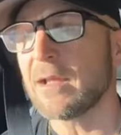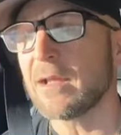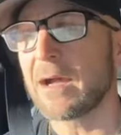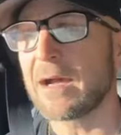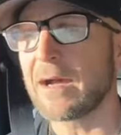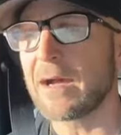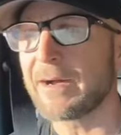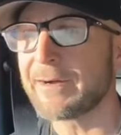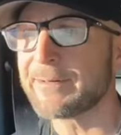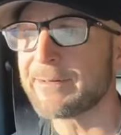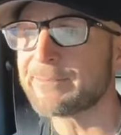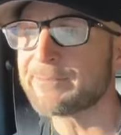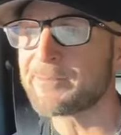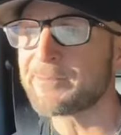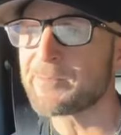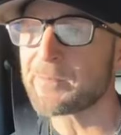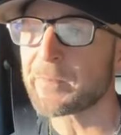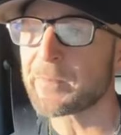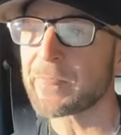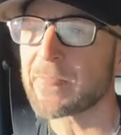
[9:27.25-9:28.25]

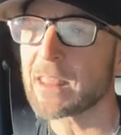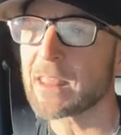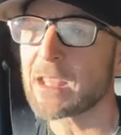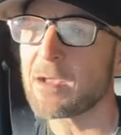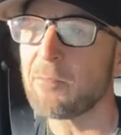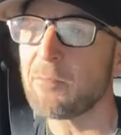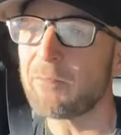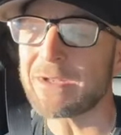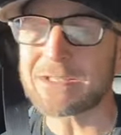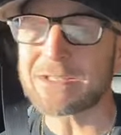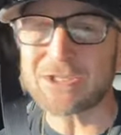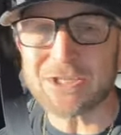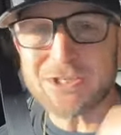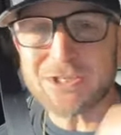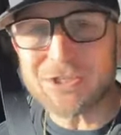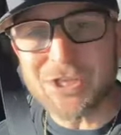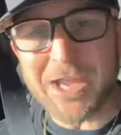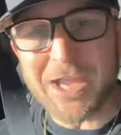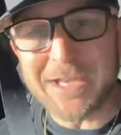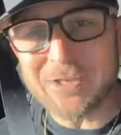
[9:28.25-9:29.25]
But
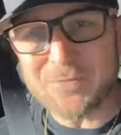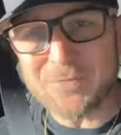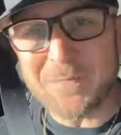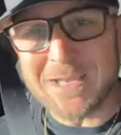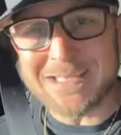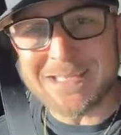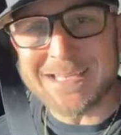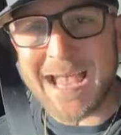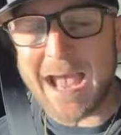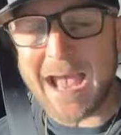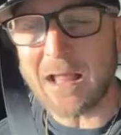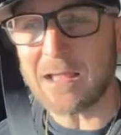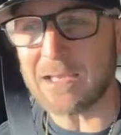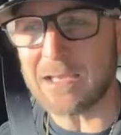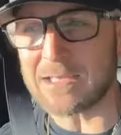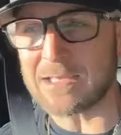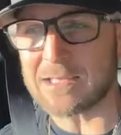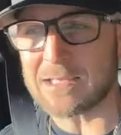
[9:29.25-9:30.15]
just change mentality